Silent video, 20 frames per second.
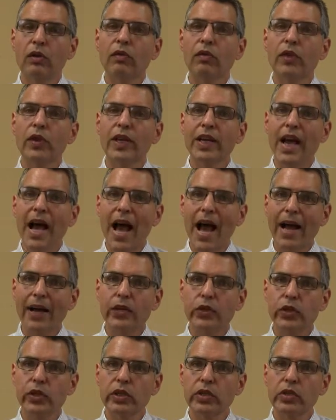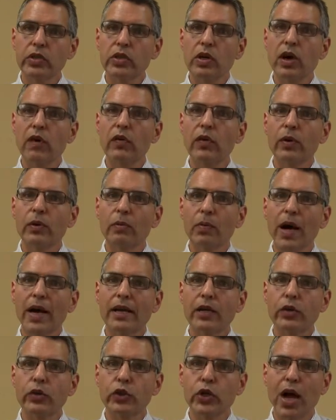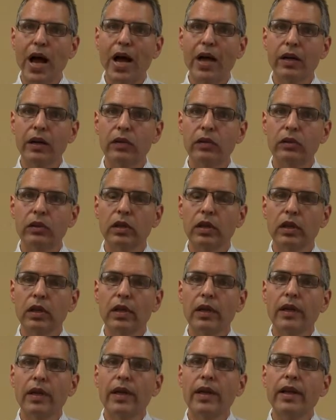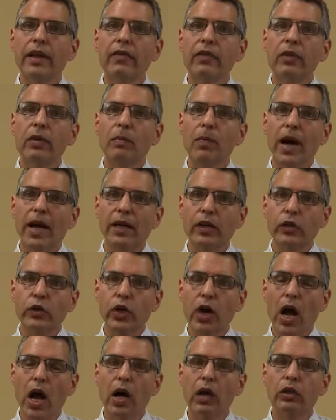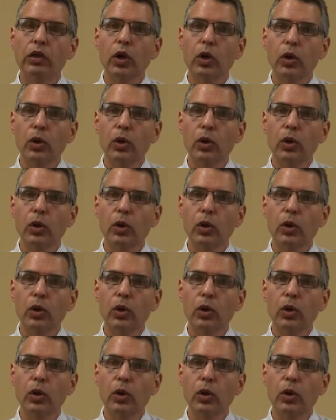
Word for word: for the actions of their minor child if the minor child